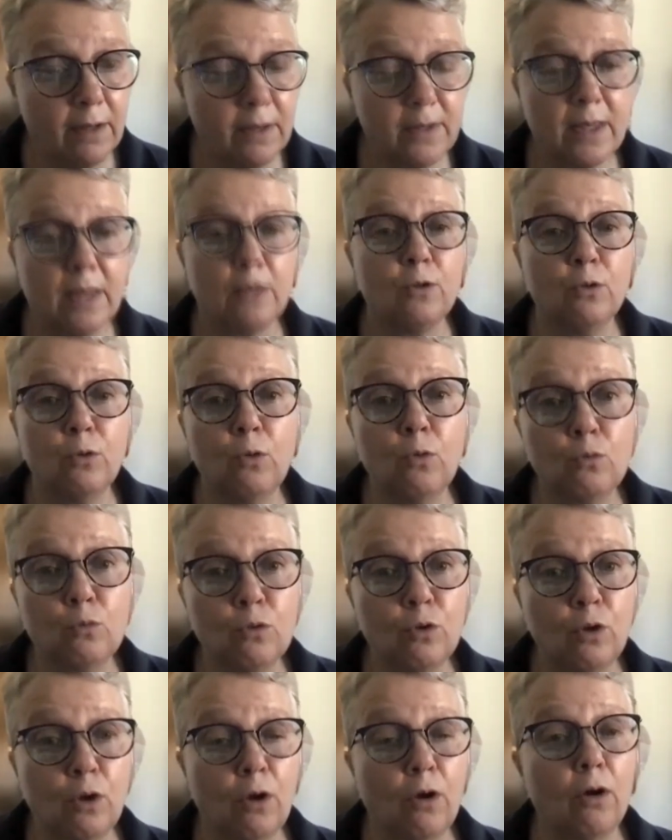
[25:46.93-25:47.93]
They can no
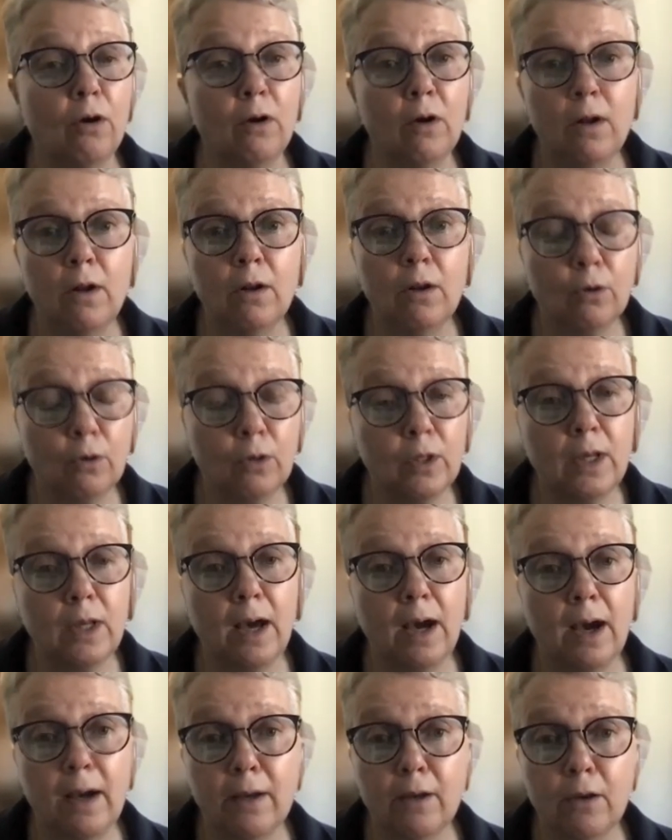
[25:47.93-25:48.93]
longer
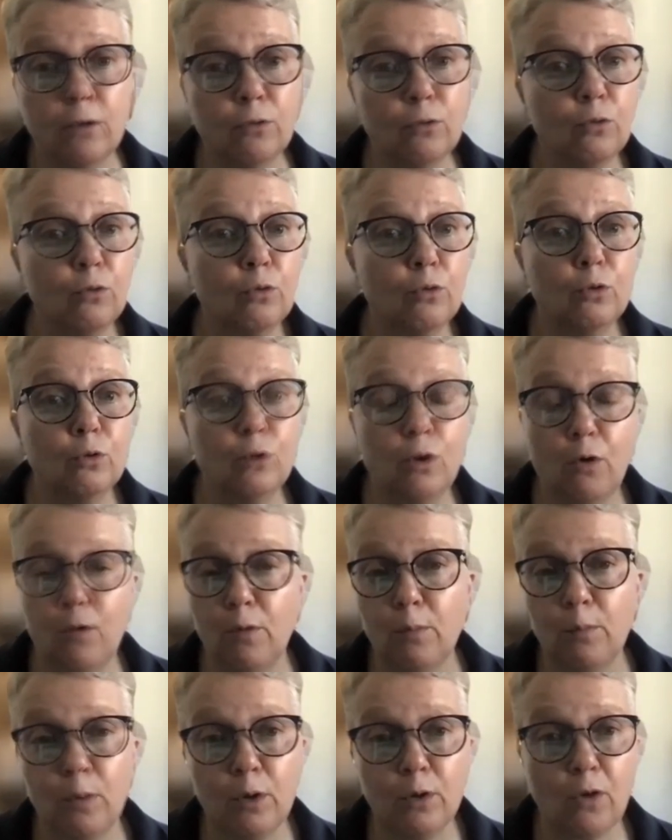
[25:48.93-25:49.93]
rely on
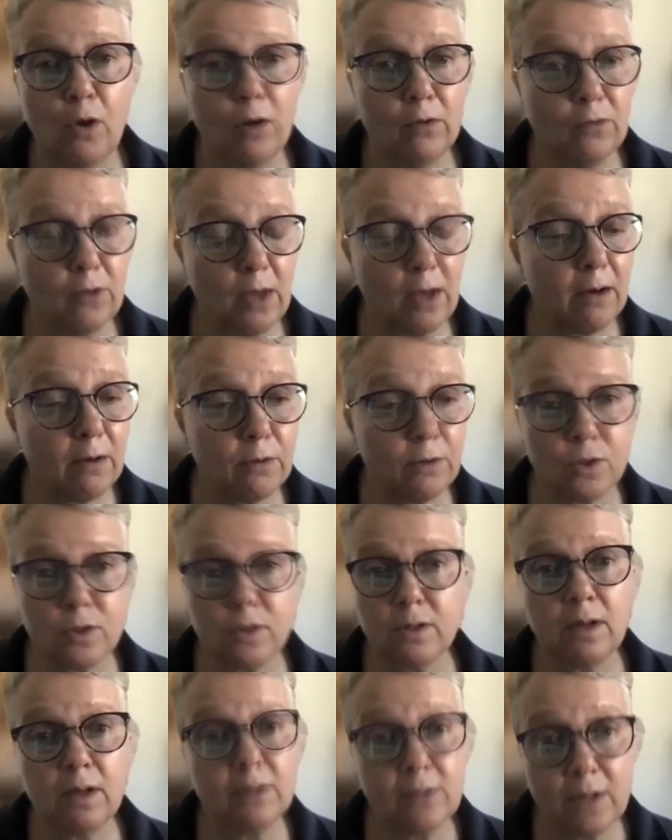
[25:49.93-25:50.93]
government
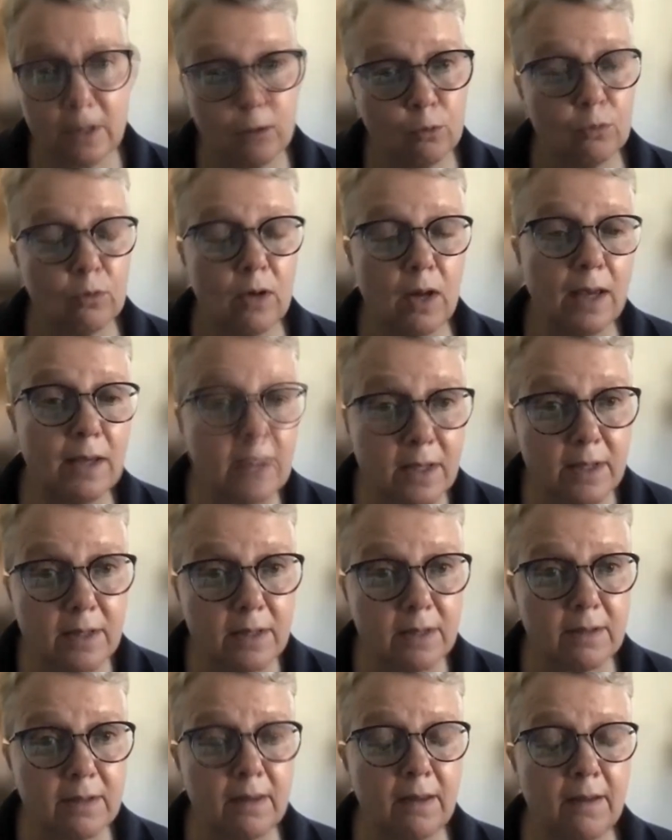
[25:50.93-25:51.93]
handouts. They don't like it.